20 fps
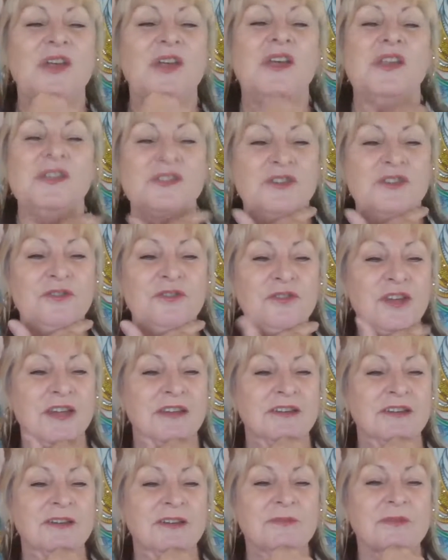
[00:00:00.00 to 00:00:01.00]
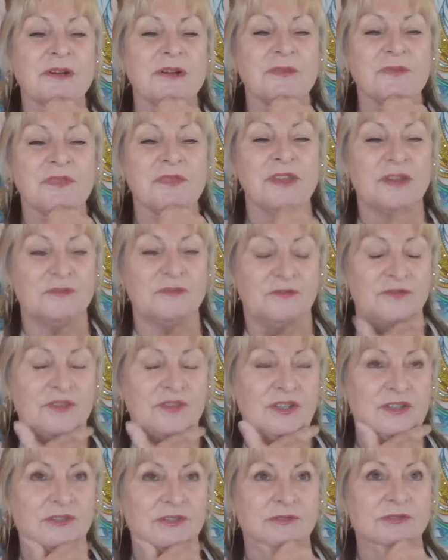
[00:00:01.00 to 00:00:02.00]
So for anyone that
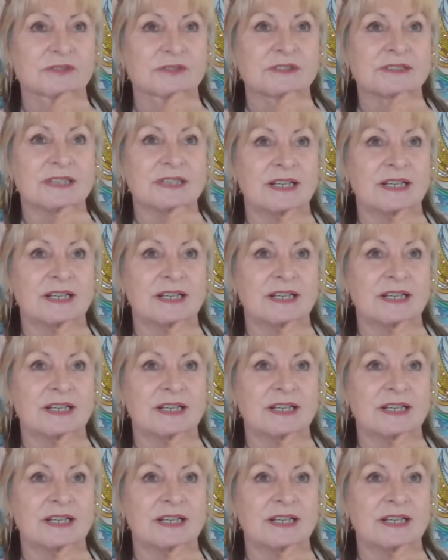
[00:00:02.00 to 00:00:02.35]
feels,